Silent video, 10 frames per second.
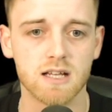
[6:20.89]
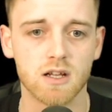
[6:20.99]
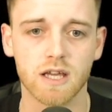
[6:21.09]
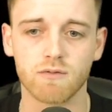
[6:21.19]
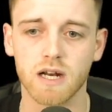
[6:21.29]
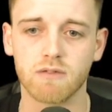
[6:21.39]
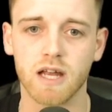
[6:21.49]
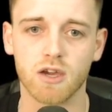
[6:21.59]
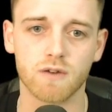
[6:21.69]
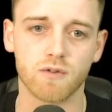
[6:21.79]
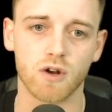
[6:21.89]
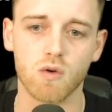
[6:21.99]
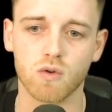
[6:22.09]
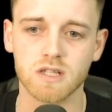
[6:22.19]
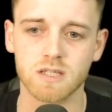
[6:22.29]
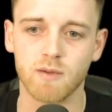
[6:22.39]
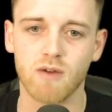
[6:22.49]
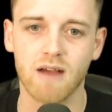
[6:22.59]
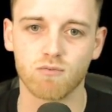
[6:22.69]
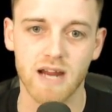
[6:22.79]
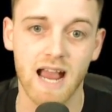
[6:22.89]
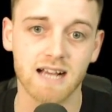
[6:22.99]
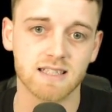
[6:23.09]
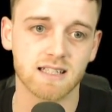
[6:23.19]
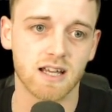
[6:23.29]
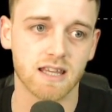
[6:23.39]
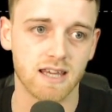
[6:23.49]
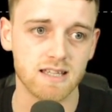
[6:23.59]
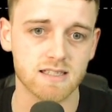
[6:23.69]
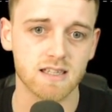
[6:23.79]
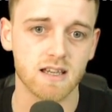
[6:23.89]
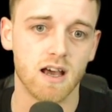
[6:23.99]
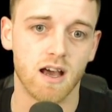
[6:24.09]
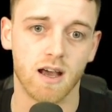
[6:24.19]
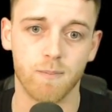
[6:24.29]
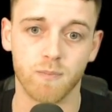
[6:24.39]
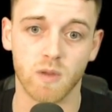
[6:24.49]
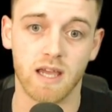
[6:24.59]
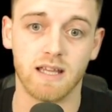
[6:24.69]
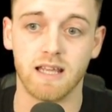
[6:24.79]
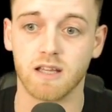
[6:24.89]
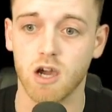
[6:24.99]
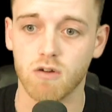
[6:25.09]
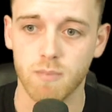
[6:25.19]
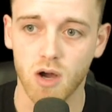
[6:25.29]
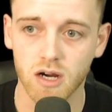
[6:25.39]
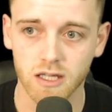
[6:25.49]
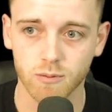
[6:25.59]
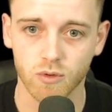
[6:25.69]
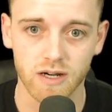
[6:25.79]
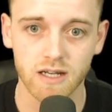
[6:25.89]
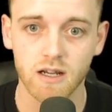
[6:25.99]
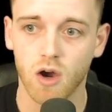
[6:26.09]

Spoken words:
Looking really, really good for an altcoin to be reacting like this in the current market that we're in.